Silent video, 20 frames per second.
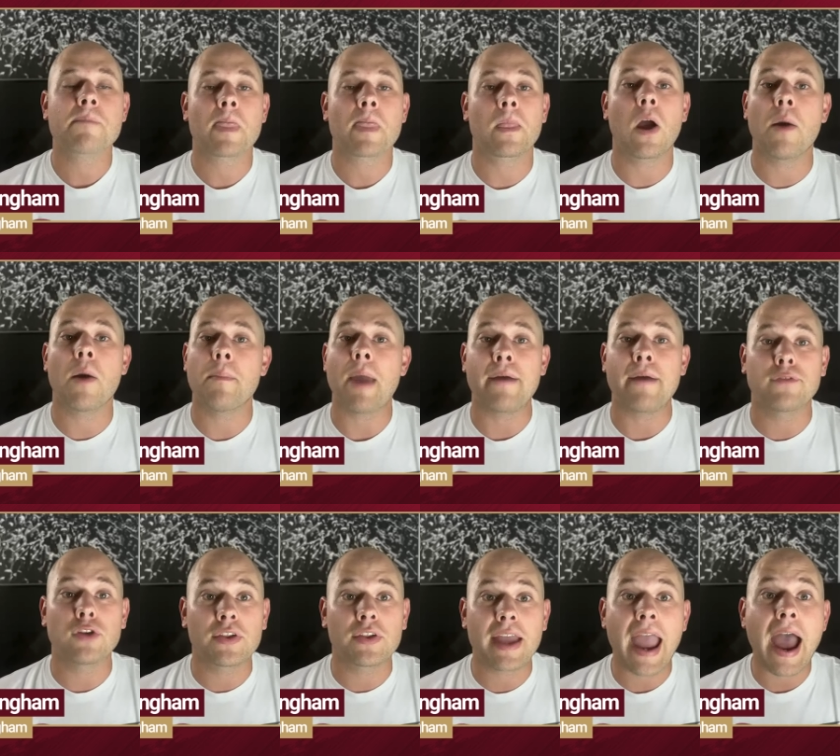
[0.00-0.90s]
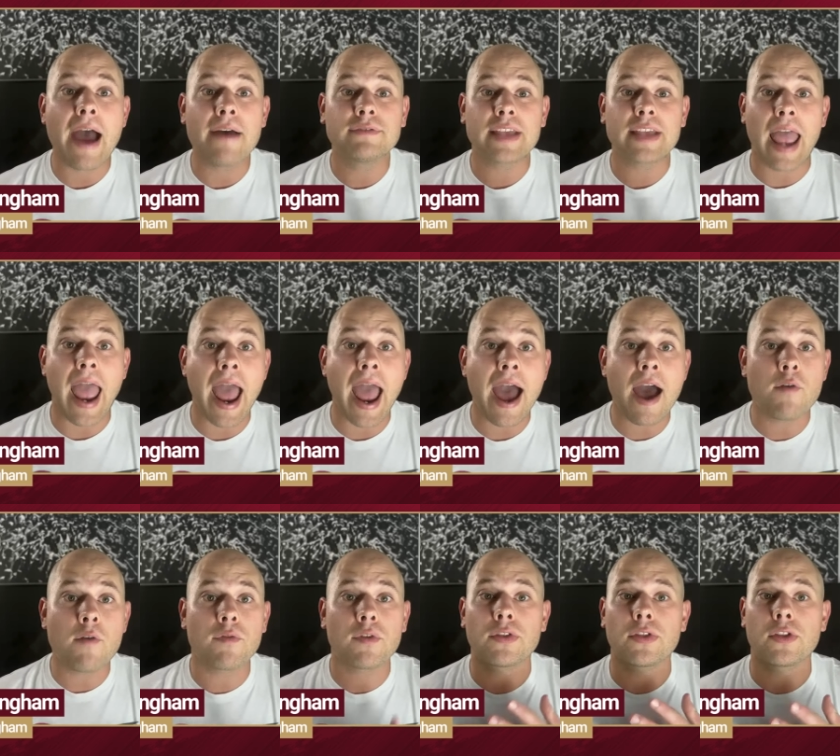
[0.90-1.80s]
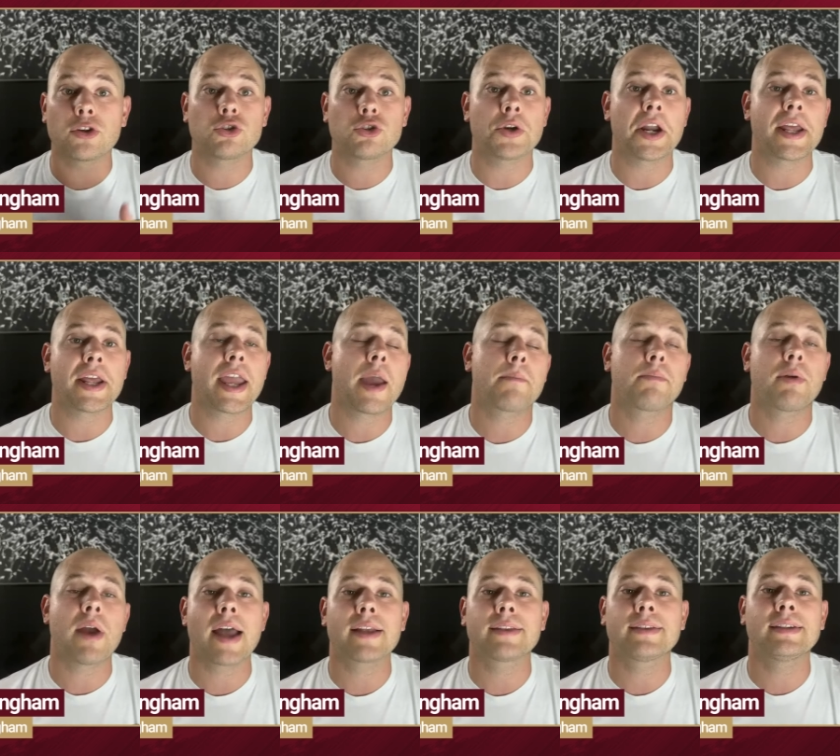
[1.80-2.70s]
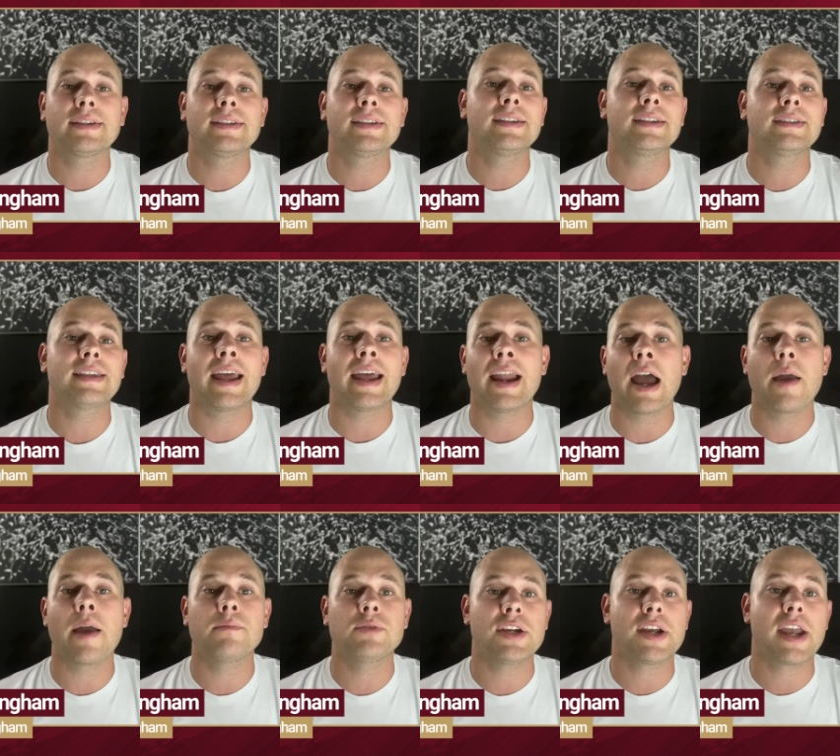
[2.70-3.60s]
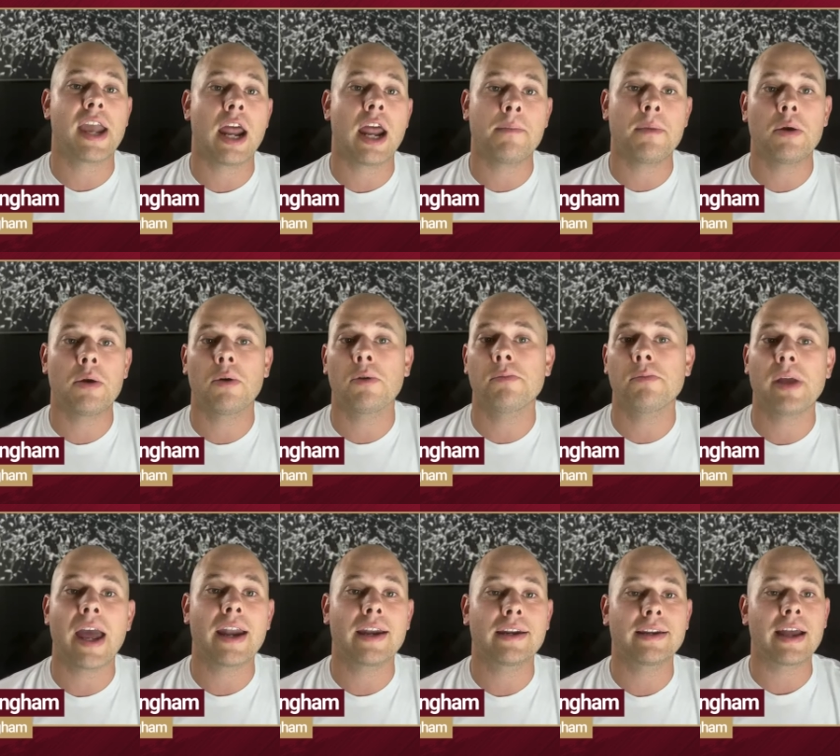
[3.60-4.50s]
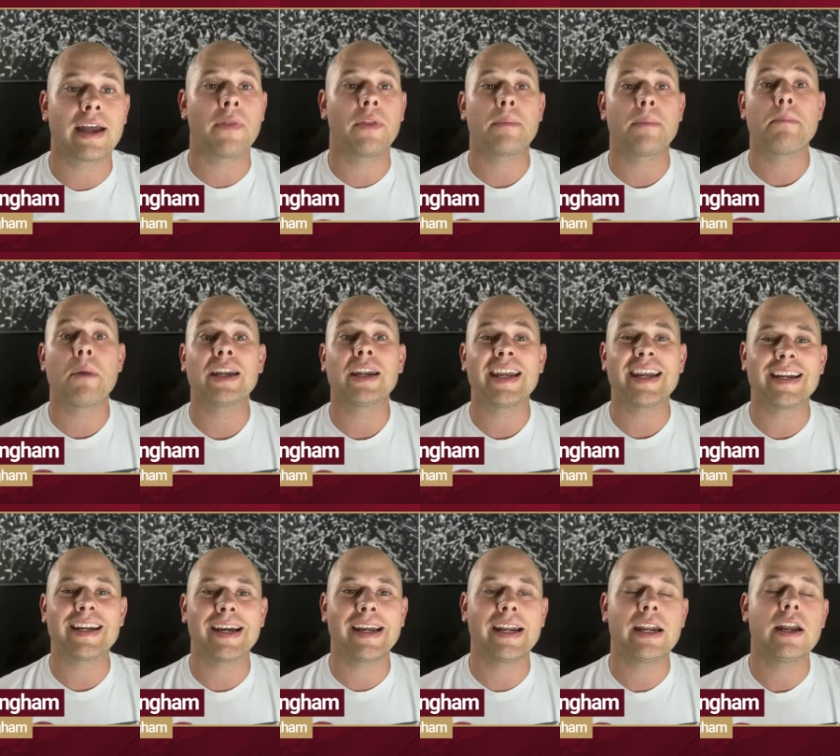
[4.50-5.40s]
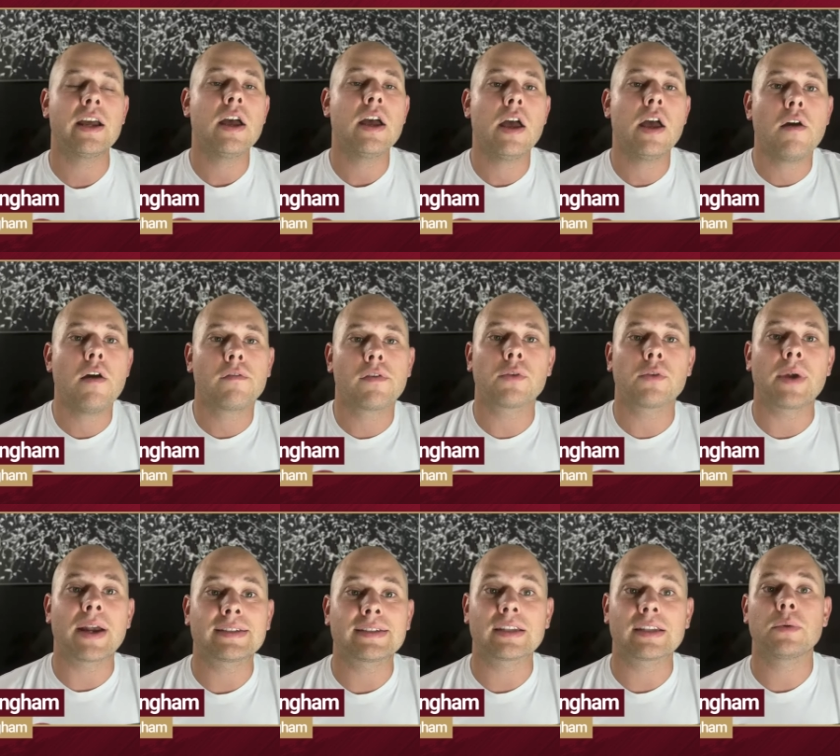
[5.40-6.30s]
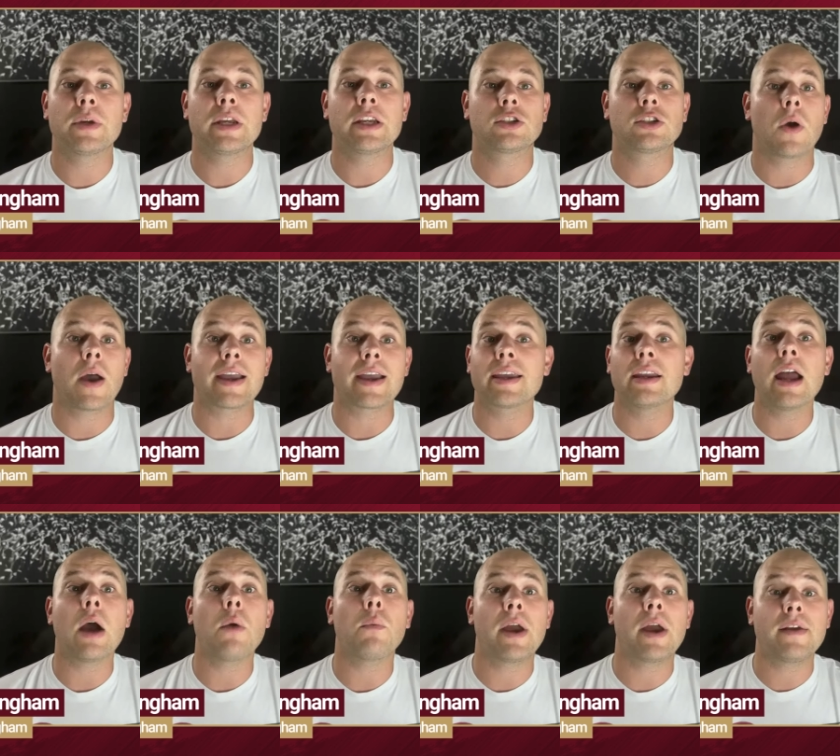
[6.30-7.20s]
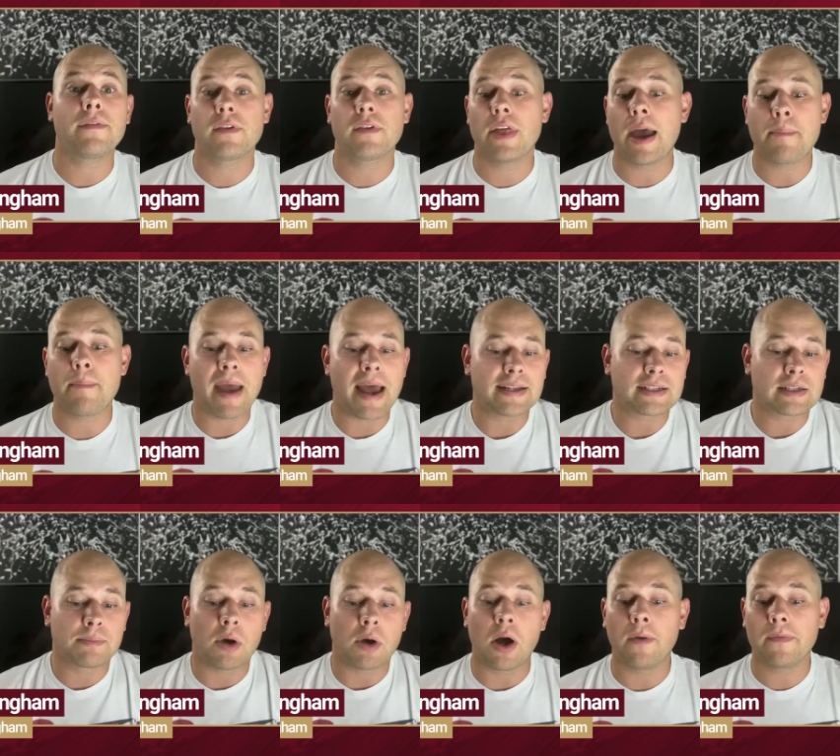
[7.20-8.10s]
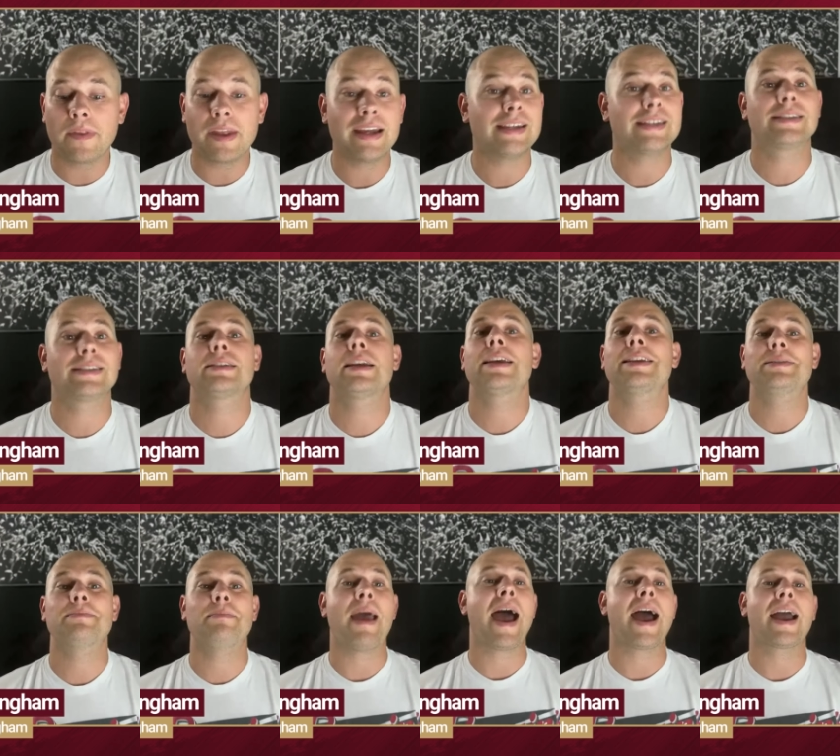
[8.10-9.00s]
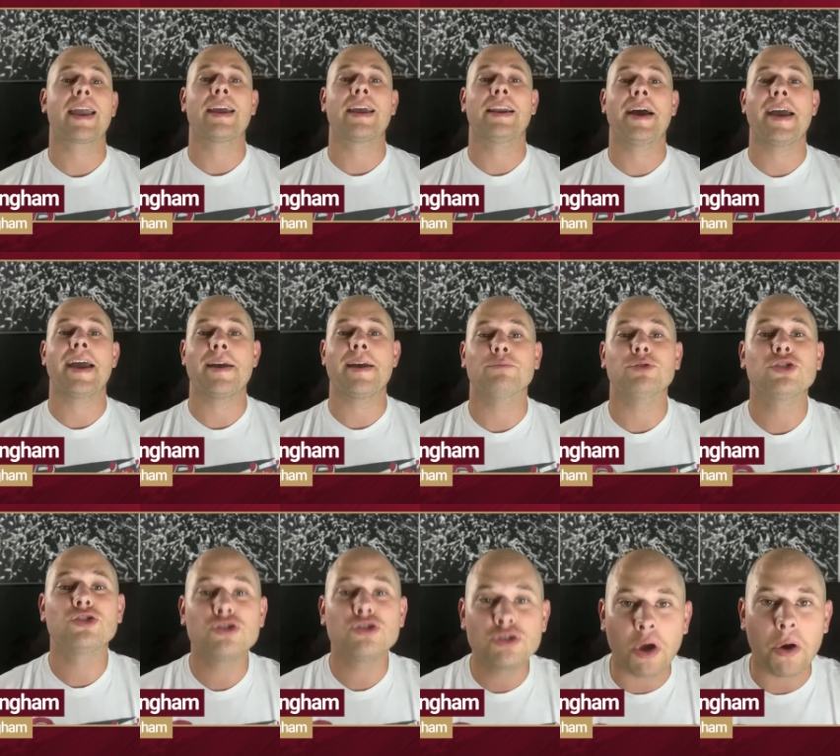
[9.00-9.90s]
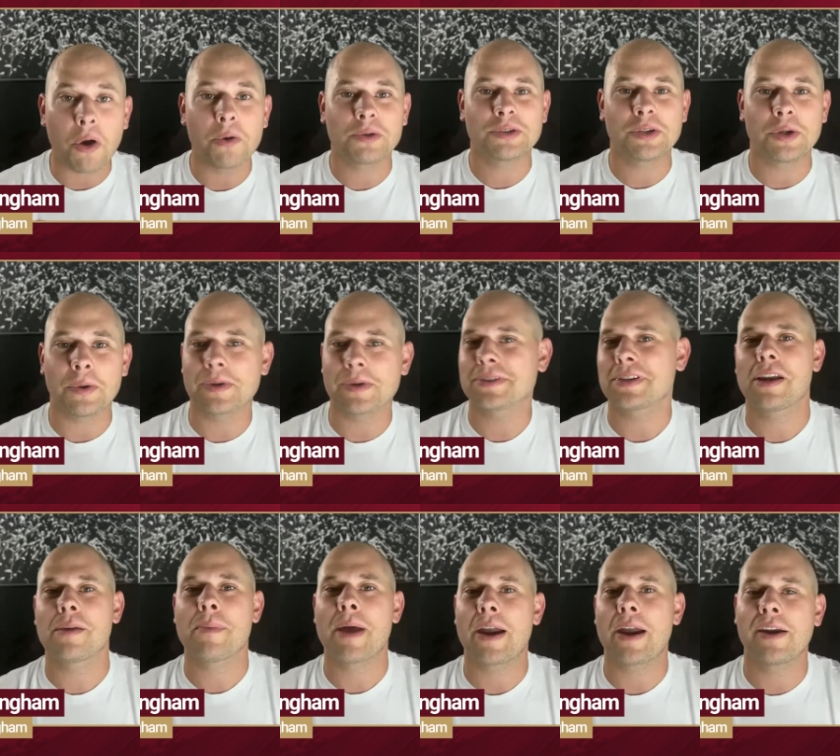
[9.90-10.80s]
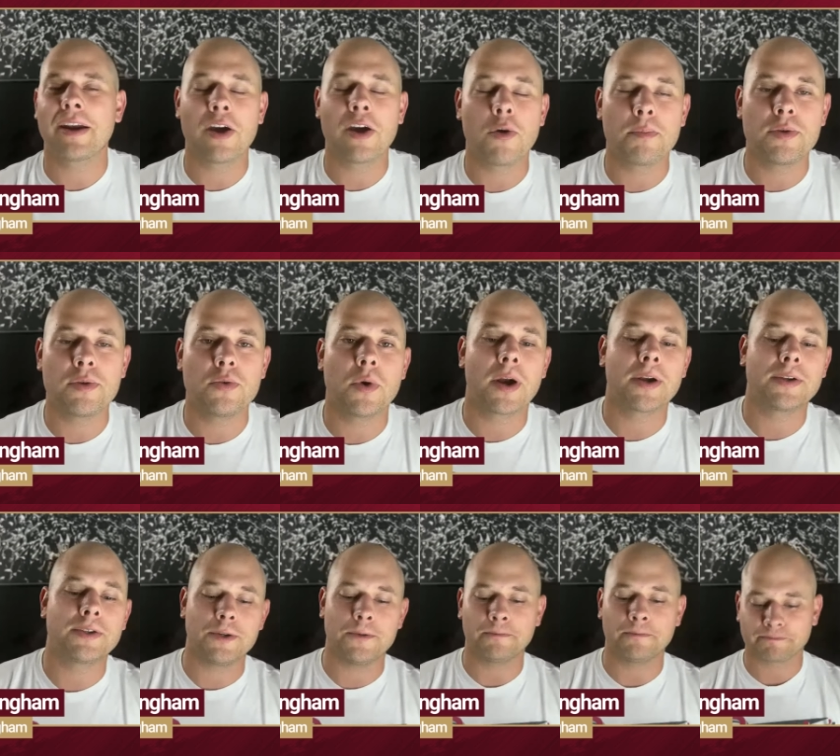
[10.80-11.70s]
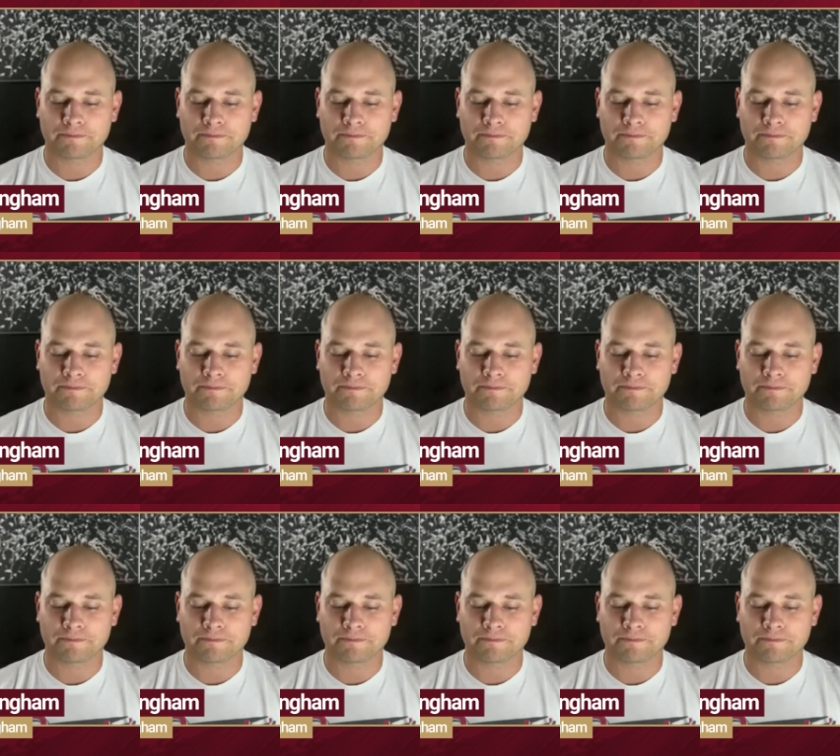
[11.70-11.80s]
um, after the Cavs have their training camp practices at IMG Academy. We'll be heading down there Monday night for the rest of the week, so I cannot wait for that. Basketball is is back, and I am so so excited about it, and I hope you are too.